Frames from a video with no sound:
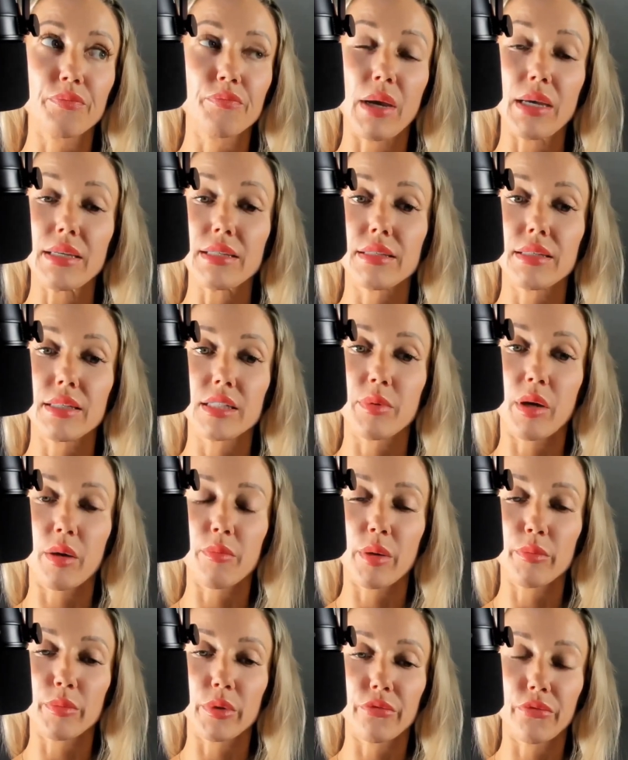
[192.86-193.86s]
best things about
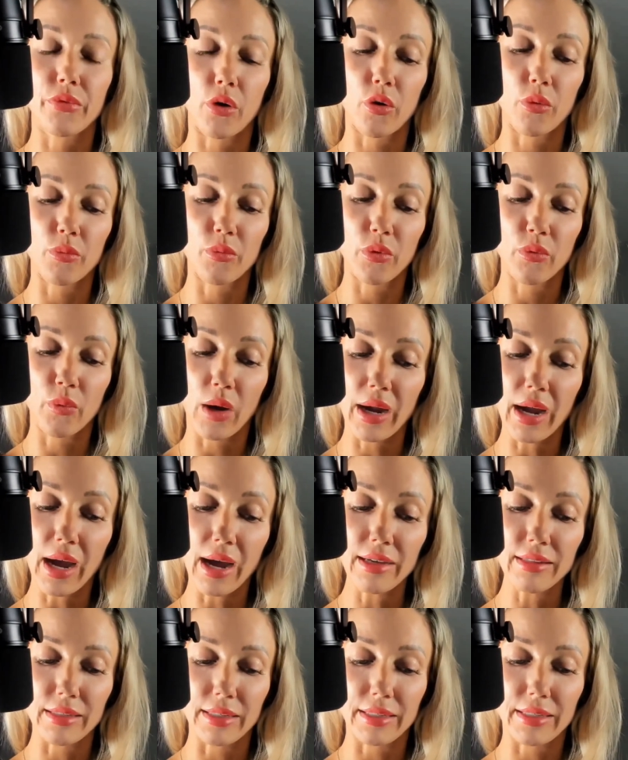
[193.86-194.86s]
memory foam and why
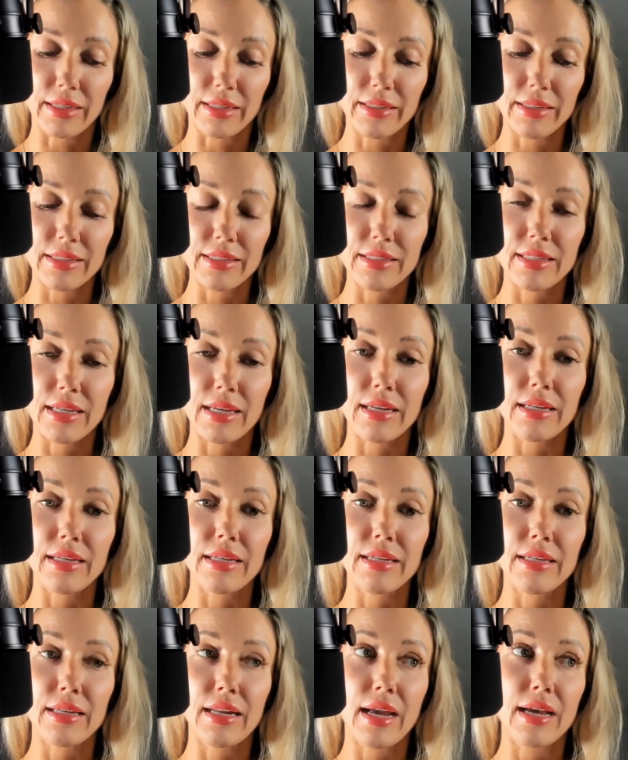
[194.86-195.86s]
I like it is that
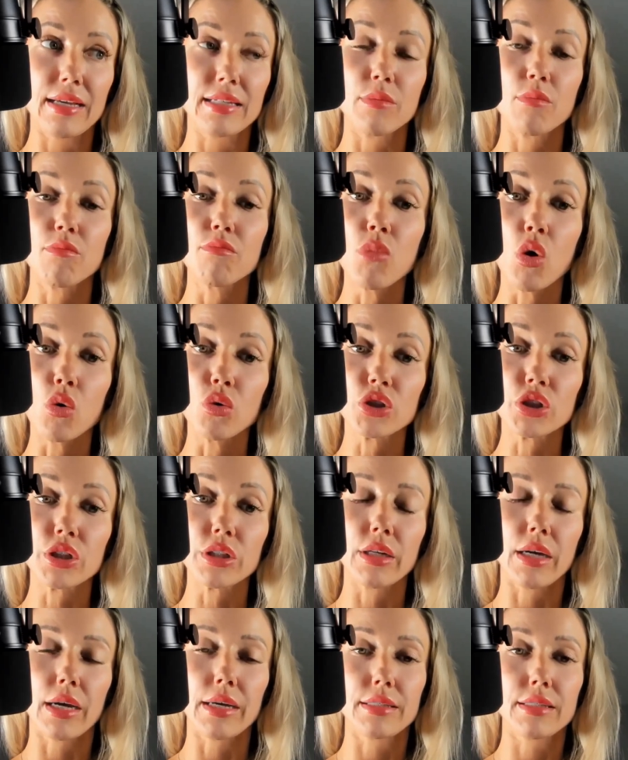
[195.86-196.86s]
it has
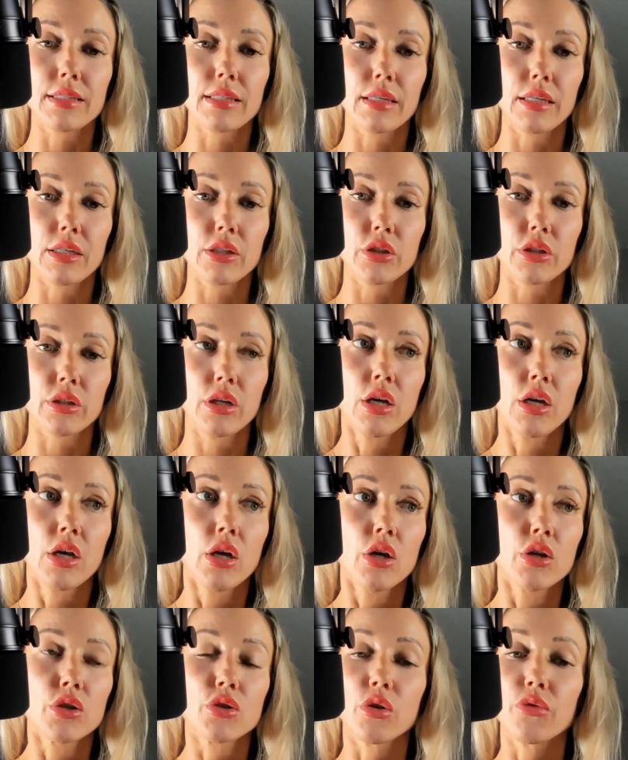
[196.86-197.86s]
motion isolation.
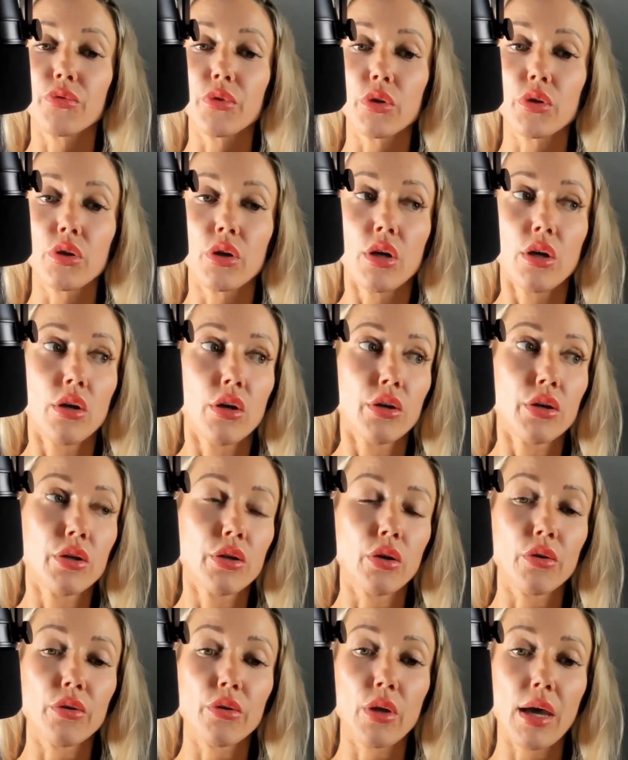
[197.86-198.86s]
So if you
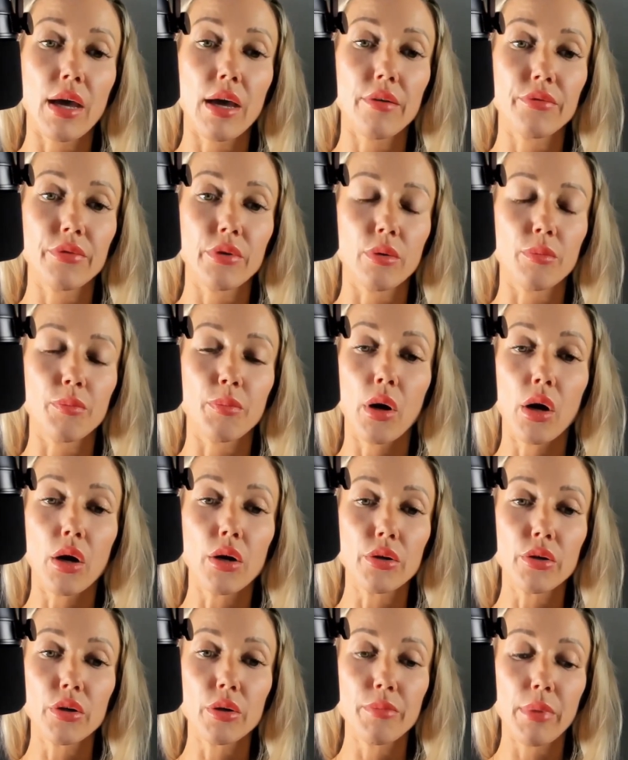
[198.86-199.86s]
have your
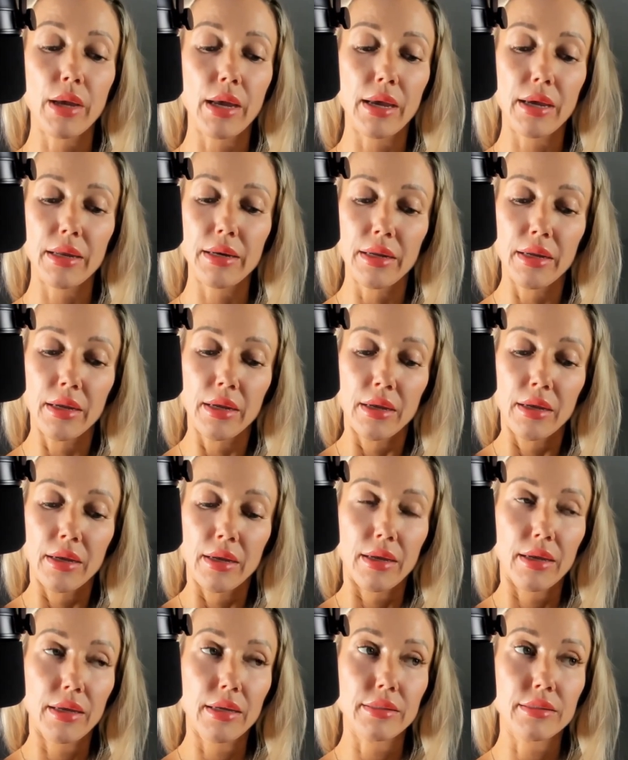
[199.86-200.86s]
partner in bed,
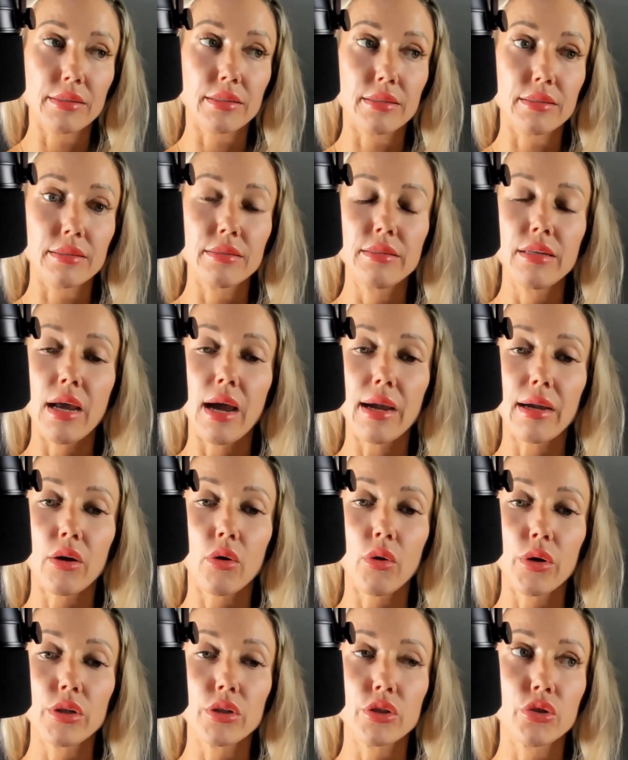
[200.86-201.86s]
it's not
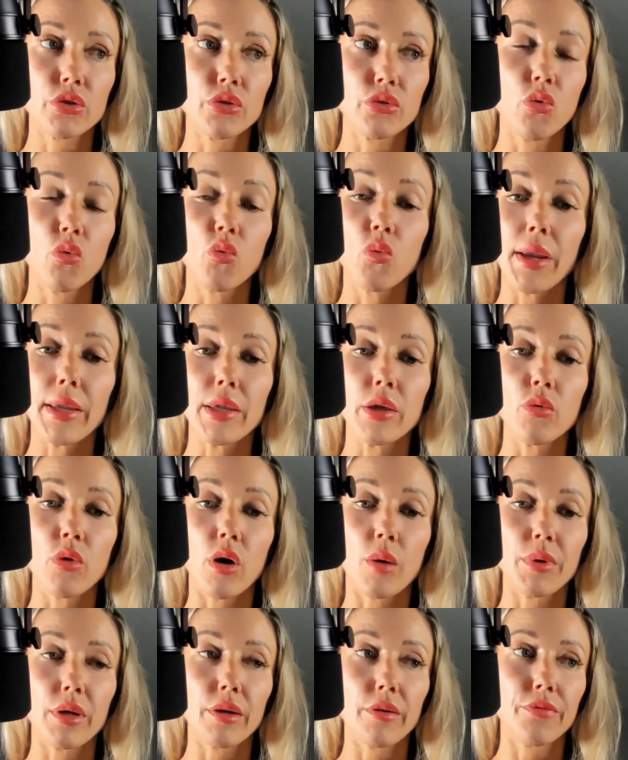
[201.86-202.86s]
going to wake you
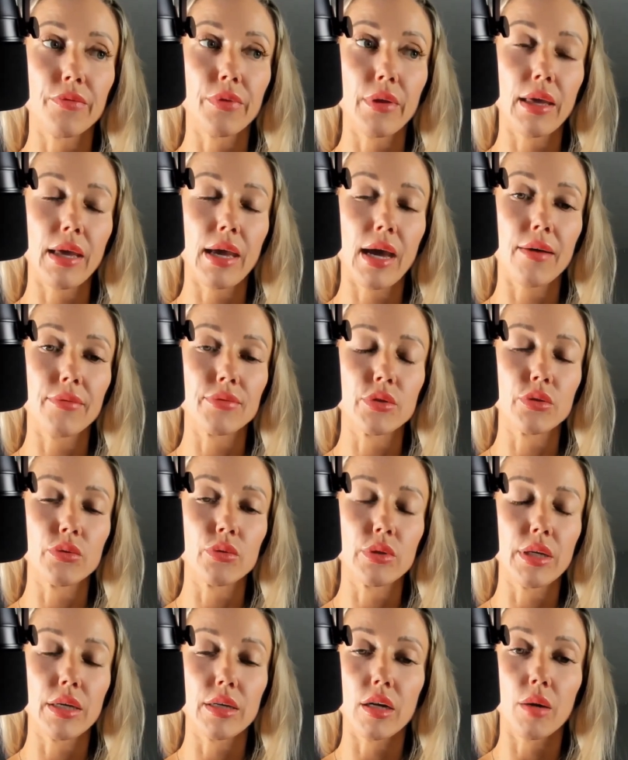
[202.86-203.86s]
up if they have to
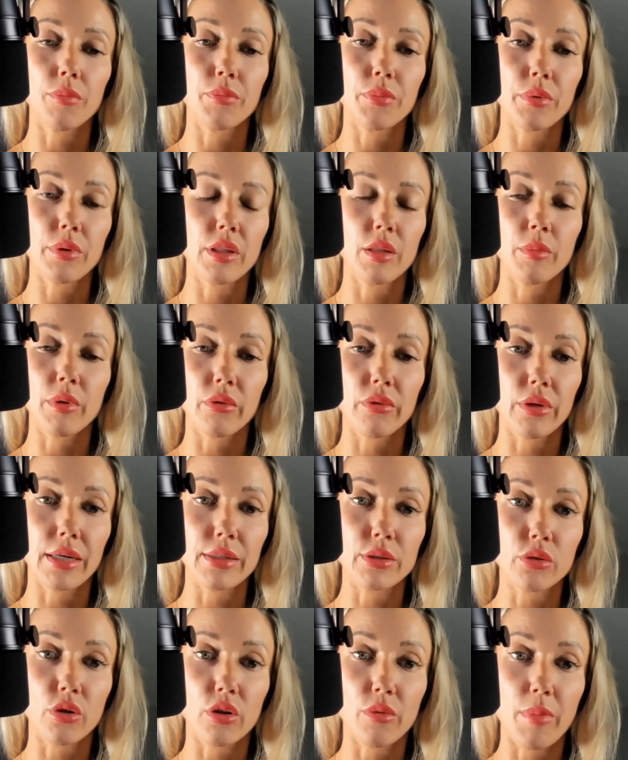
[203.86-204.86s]
get up in the middle of the
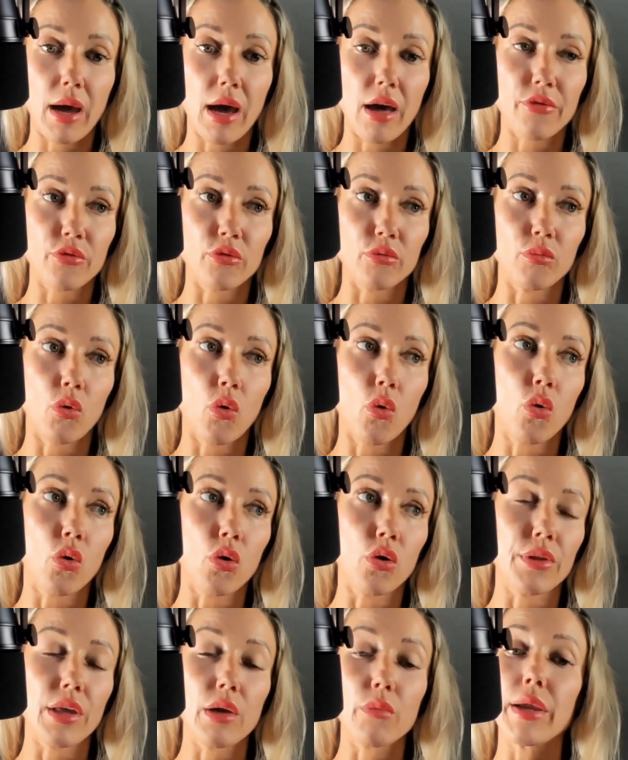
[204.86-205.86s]
night to go to the bathroom,
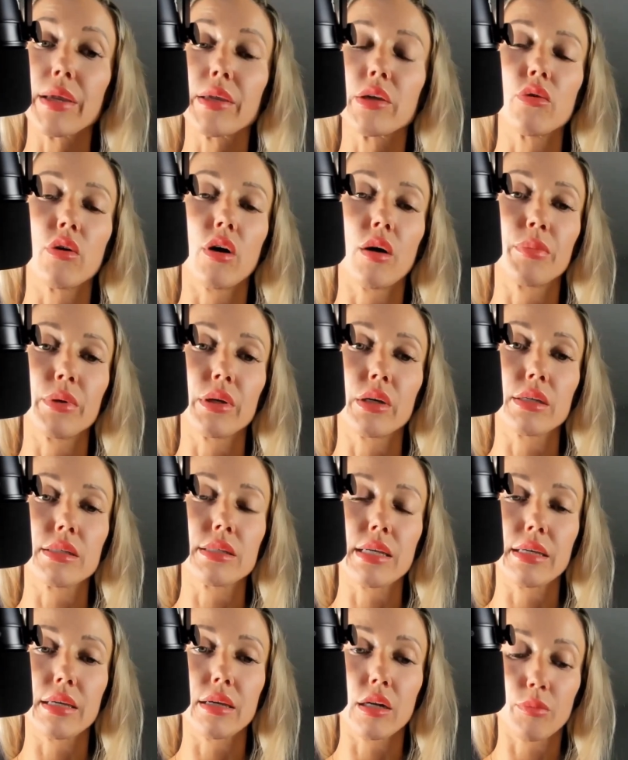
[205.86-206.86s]
or they wake you up because
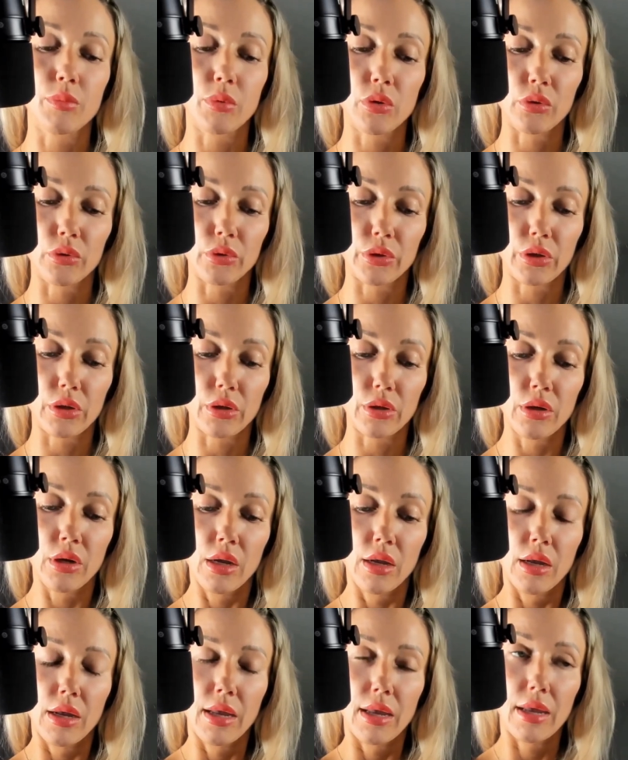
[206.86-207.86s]
they get up earlier.
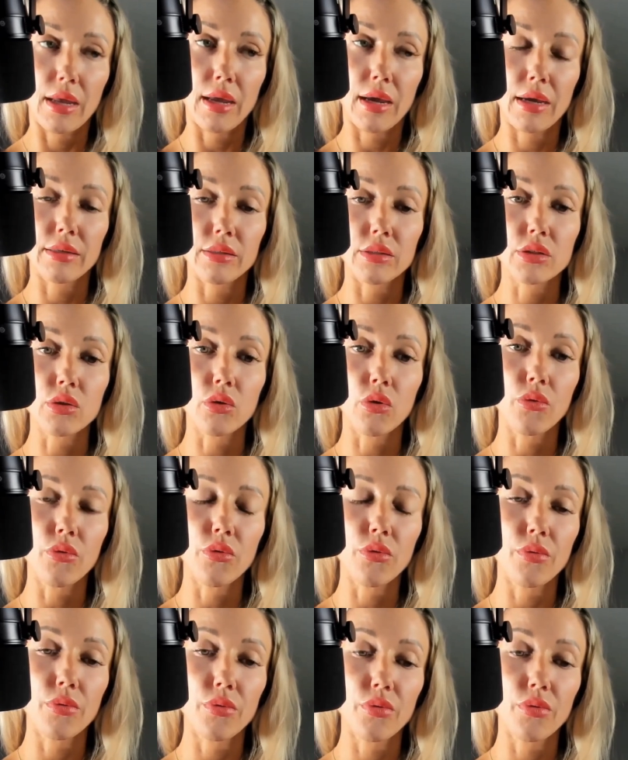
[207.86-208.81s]
And so